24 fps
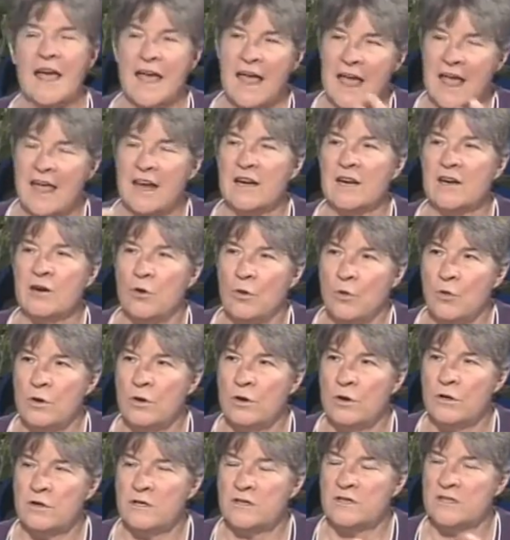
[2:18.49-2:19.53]
And in
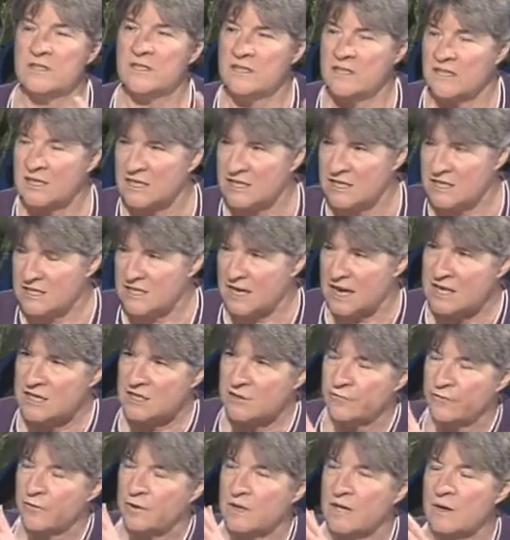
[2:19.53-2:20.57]
order to
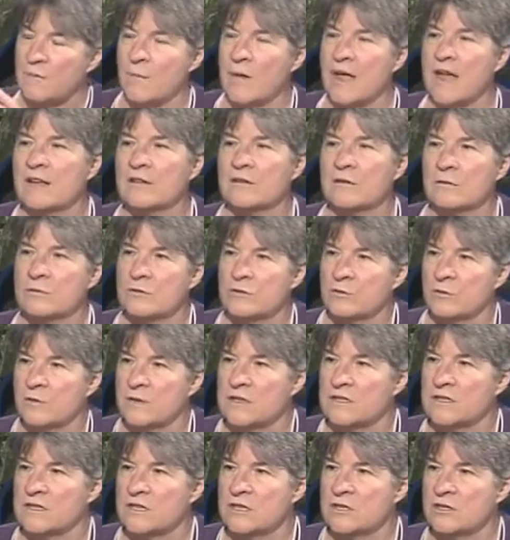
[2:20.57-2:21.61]
successfully make those
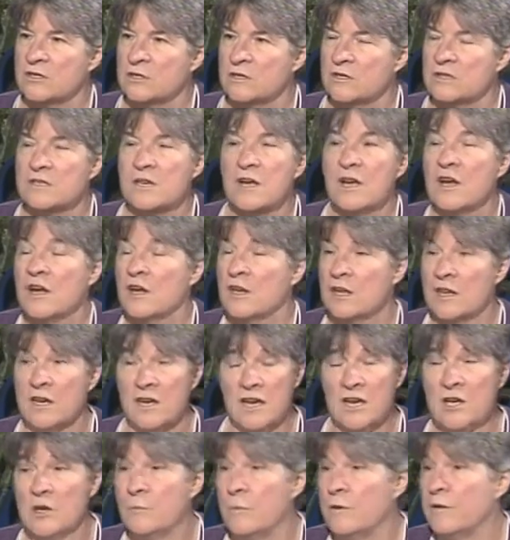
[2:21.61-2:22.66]
transitions, you
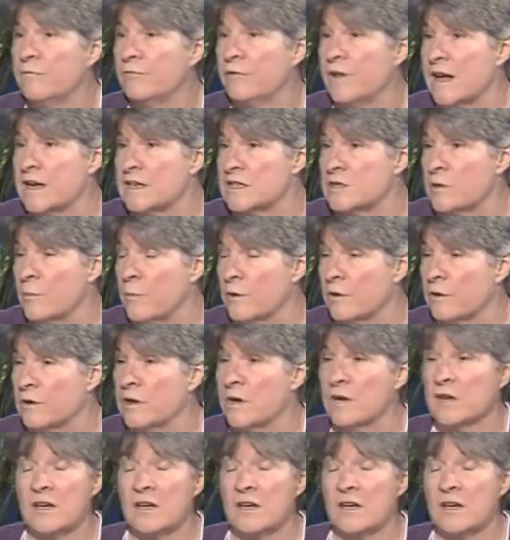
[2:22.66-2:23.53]
need to be flexible.